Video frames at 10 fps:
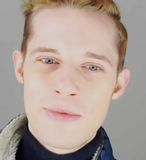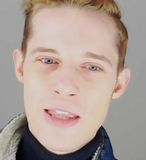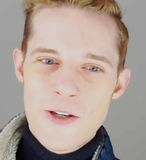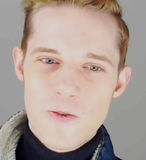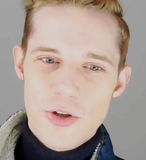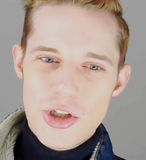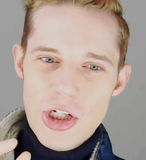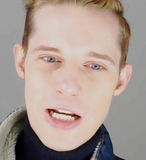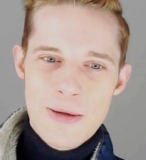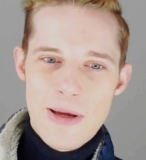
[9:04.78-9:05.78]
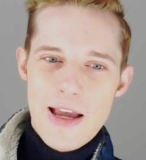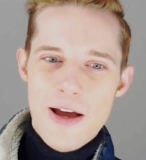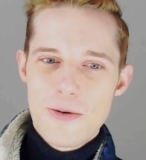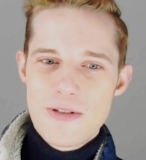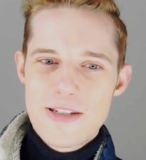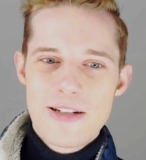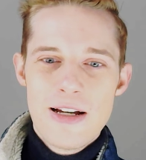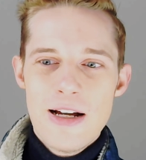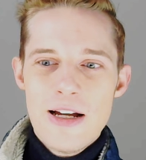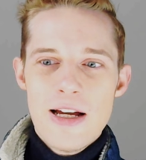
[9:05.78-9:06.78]
thanks for cheating me out.
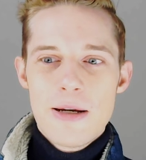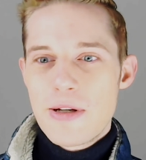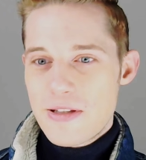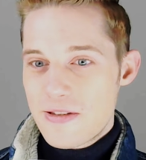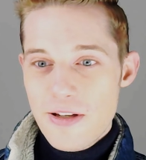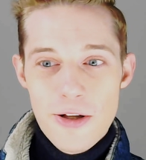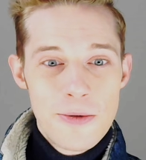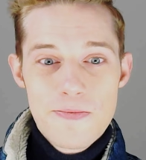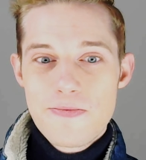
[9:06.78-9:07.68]
But still,